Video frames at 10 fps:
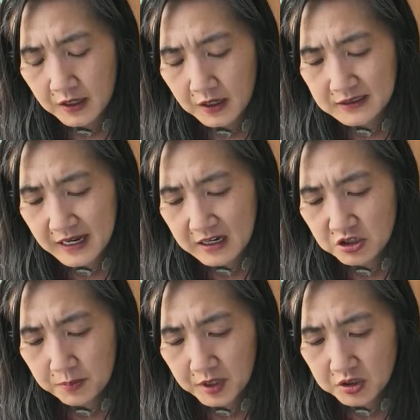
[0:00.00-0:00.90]
attach
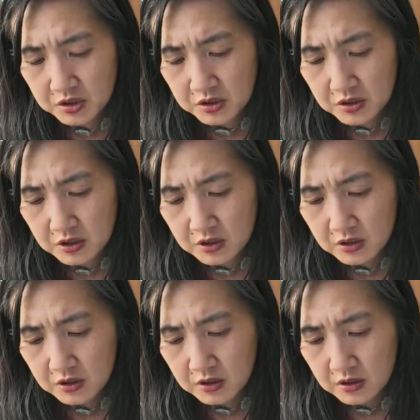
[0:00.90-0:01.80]
a picture.
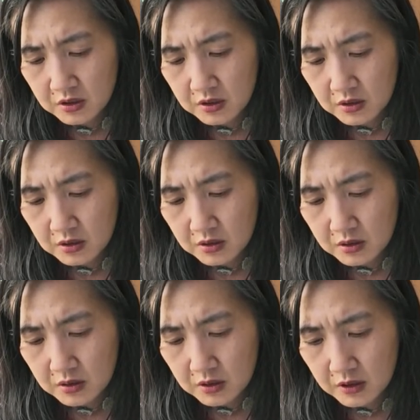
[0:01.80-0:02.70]

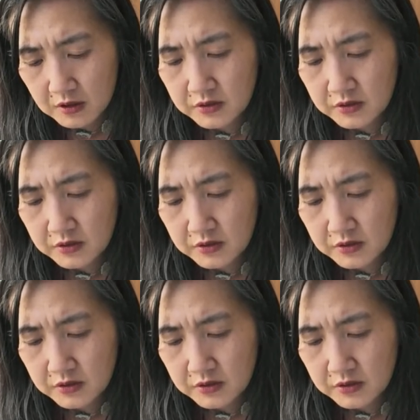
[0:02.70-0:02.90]
Okay,